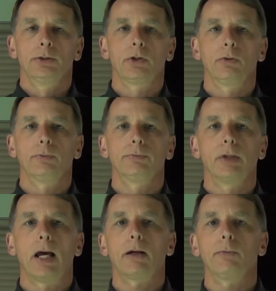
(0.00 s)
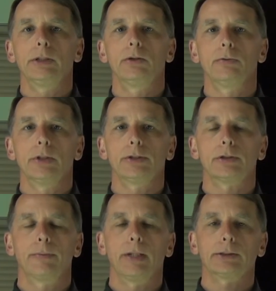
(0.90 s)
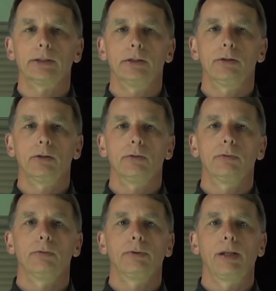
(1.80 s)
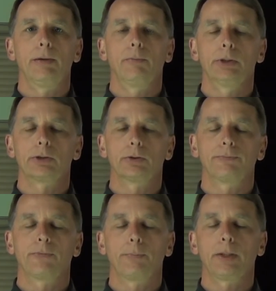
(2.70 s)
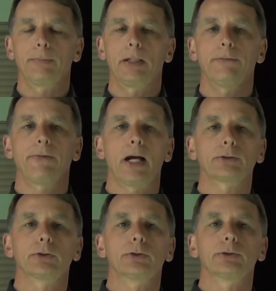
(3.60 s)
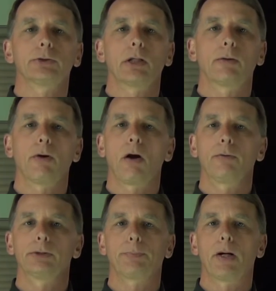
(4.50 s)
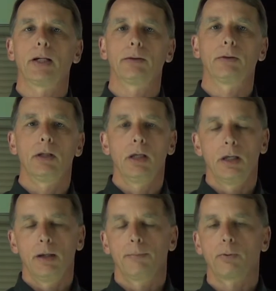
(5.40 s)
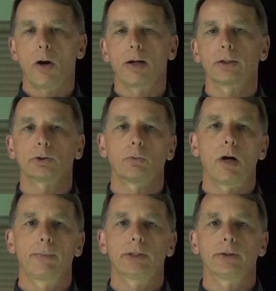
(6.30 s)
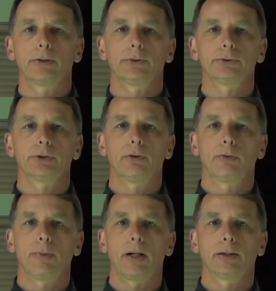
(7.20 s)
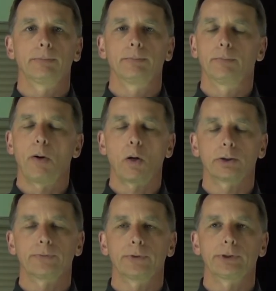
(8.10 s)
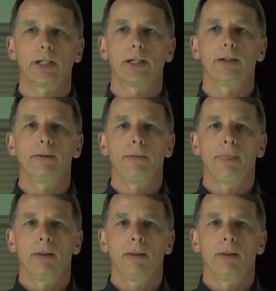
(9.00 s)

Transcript: So how do we do this? The best thing to do, and for big manufacturers that are always buying products or raw materials, they're buying parts for, say,